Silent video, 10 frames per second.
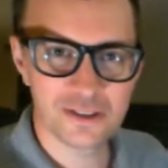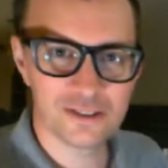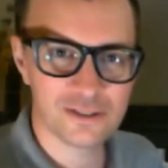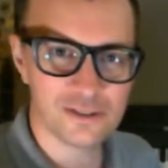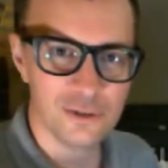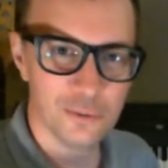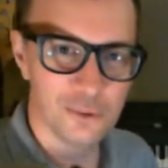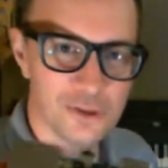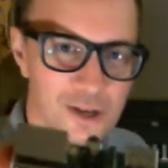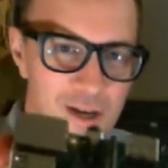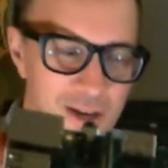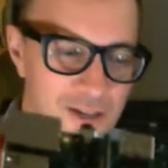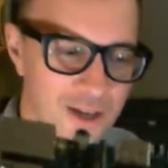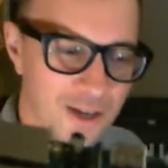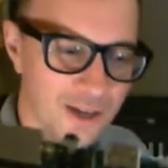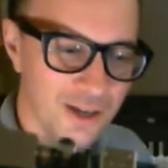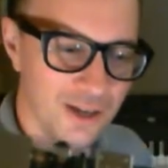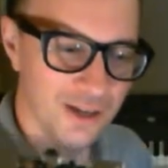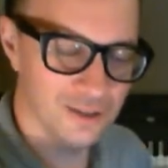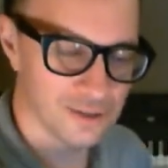Super tiny
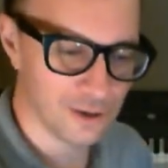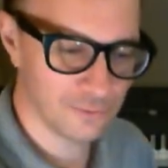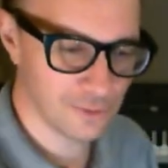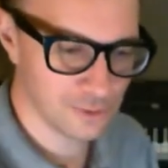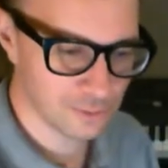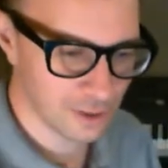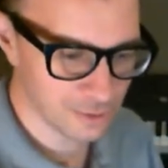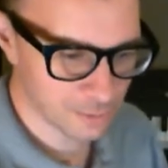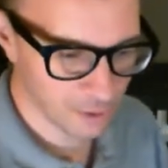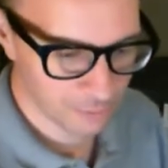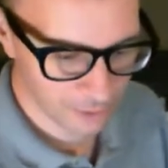is our first Raspberry Pi